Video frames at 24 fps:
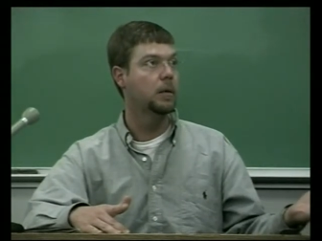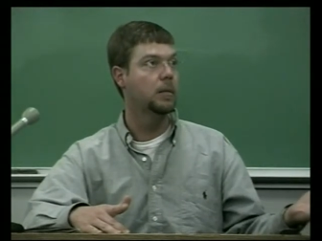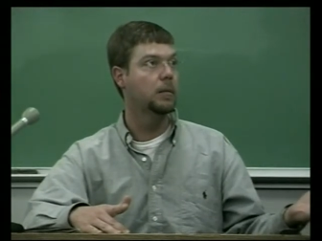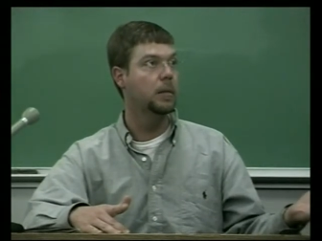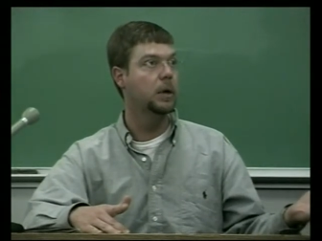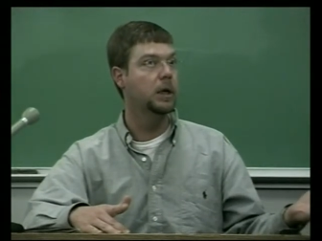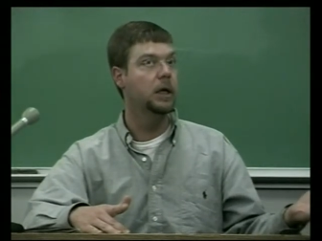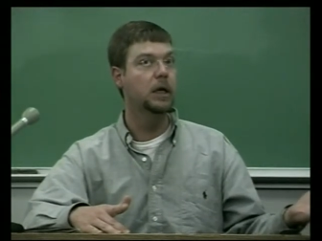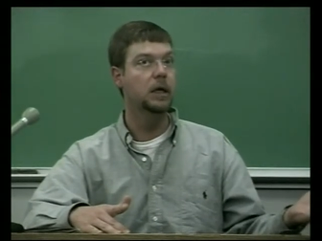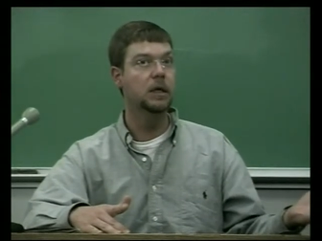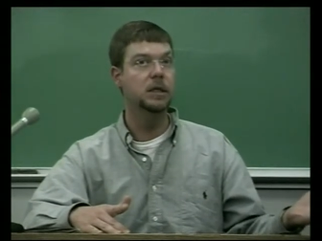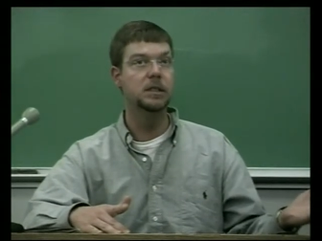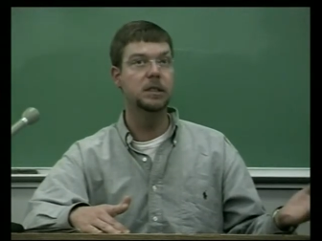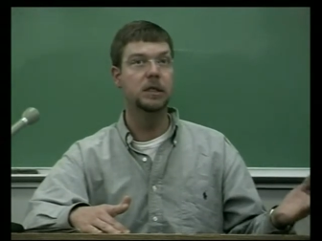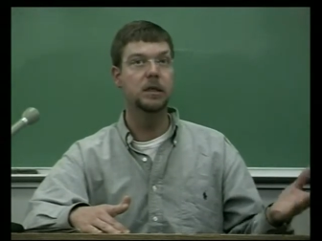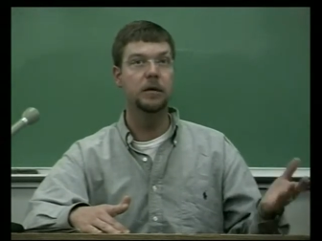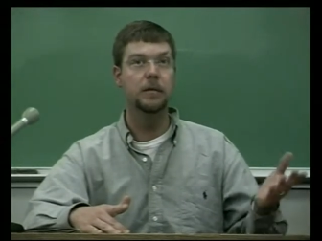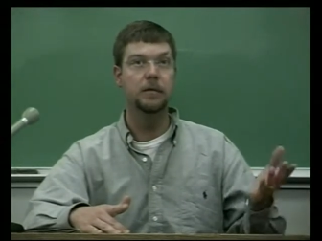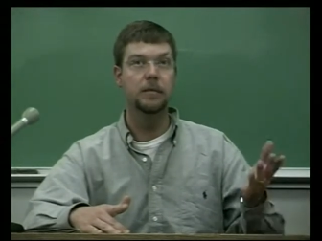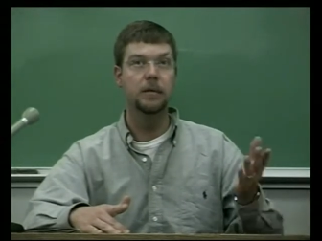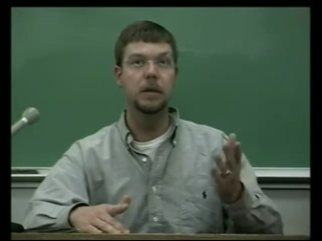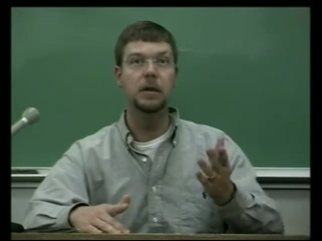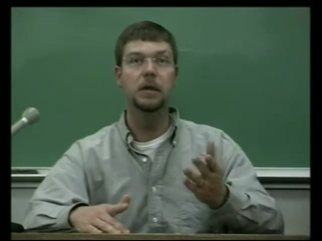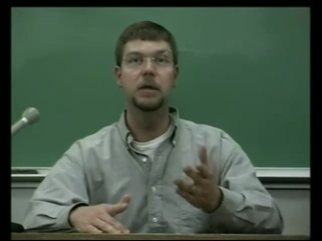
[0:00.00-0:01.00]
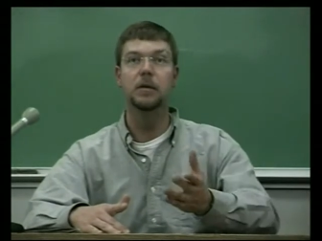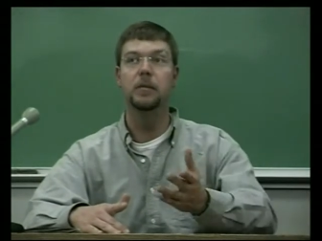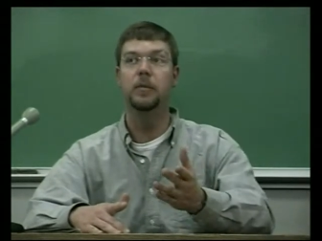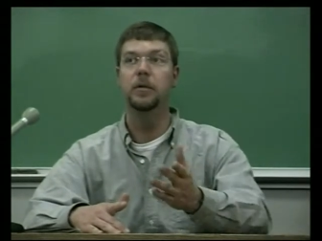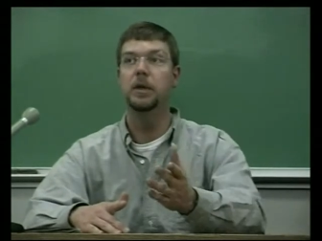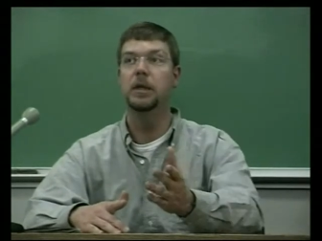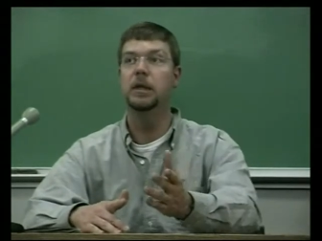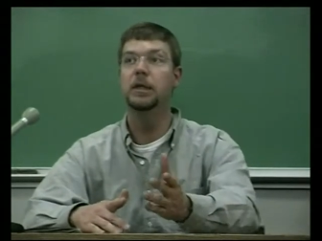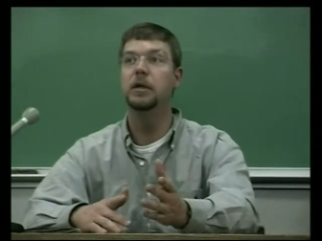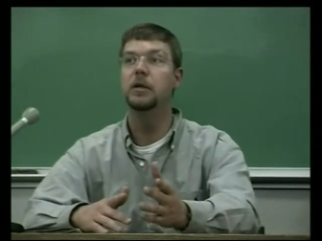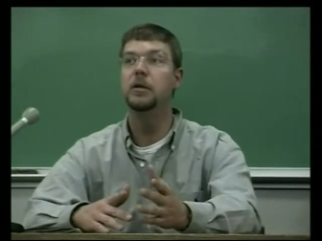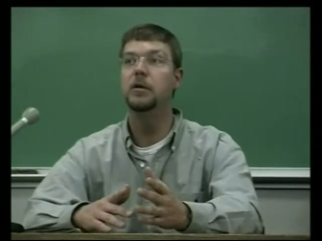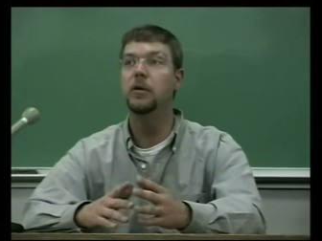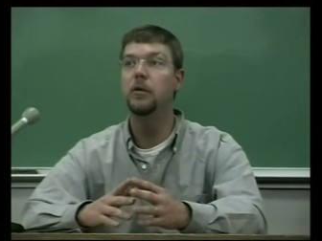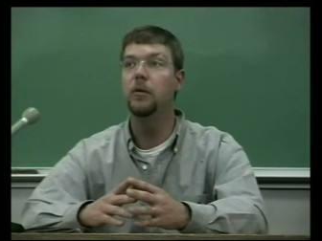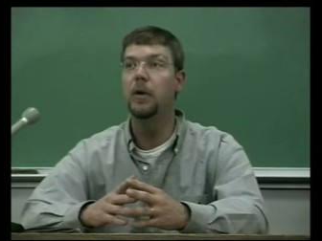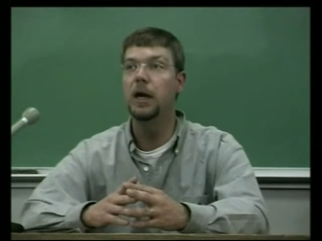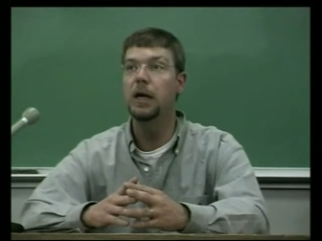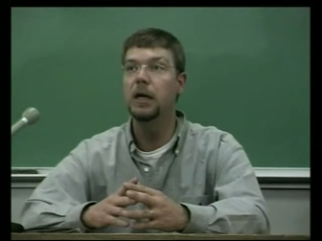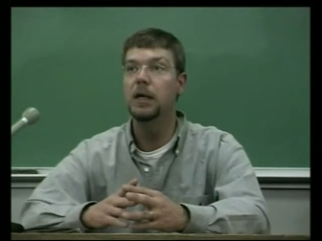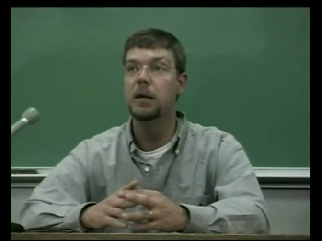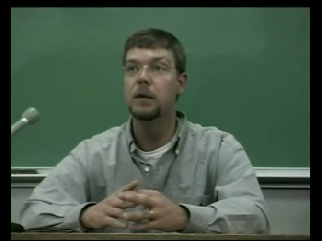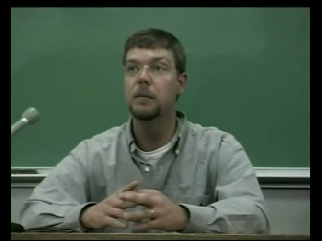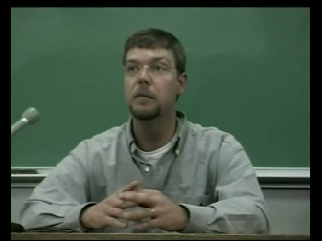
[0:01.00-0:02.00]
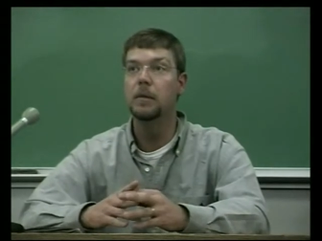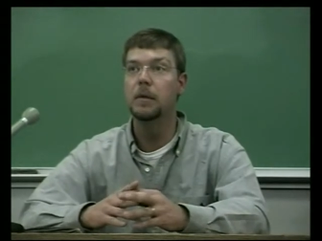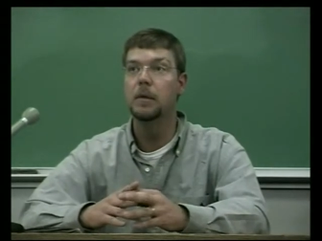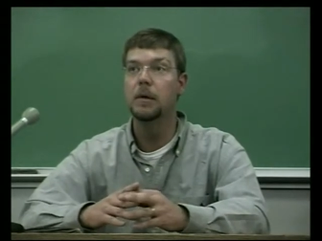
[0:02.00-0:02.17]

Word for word: because of the depleted uranium.